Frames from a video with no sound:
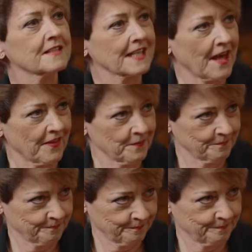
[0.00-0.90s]

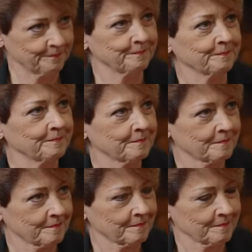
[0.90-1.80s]
together and the chain
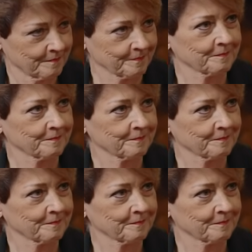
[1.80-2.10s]
would fall off.